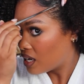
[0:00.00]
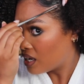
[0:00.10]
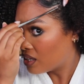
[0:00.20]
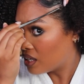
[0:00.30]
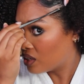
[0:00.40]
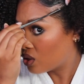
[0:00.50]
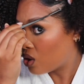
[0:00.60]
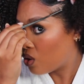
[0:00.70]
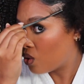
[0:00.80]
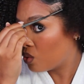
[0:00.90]
and then
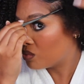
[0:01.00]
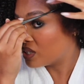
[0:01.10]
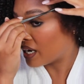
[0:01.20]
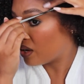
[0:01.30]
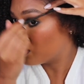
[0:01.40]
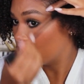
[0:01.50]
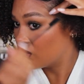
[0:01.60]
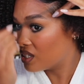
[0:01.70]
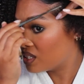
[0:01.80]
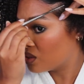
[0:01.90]
comb down. So
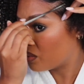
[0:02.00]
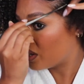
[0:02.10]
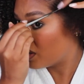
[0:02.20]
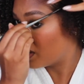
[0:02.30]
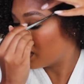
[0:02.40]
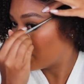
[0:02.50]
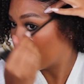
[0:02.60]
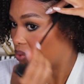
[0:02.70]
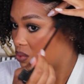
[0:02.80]
this is where you're gonna get